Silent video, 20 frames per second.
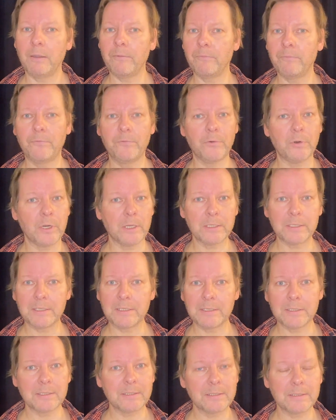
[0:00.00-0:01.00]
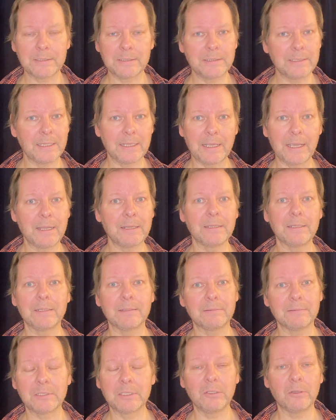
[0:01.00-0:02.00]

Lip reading: for instance, they get in,